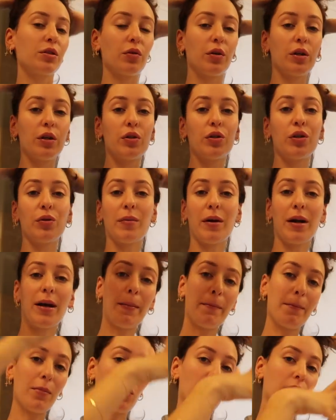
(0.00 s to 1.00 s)
I'm just going to do
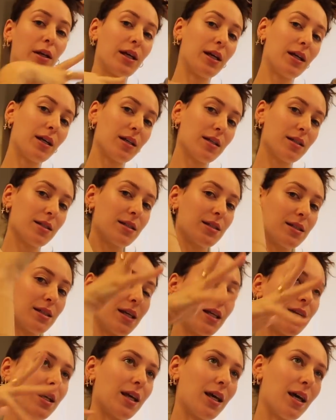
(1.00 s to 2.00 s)
my morning
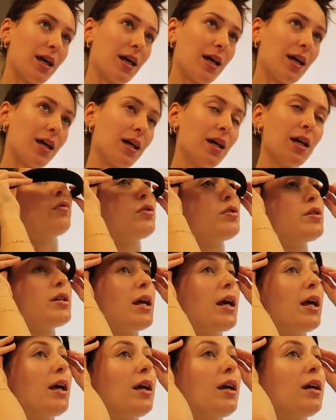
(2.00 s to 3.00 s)
skincare
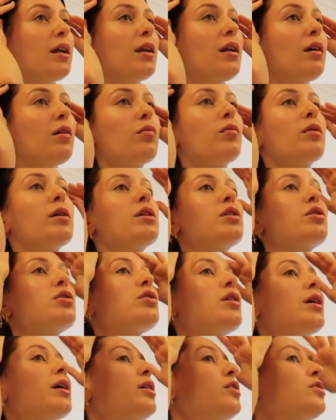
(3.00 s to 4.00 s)
routine,
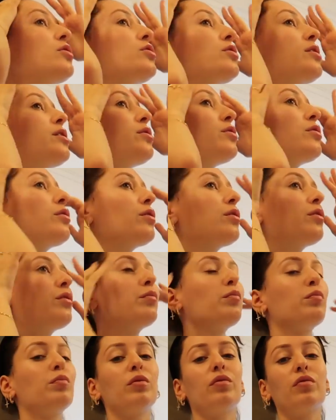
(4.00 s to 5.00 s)
which I usually
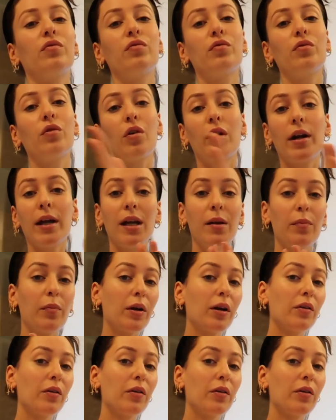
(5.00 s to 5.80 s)
do before I eat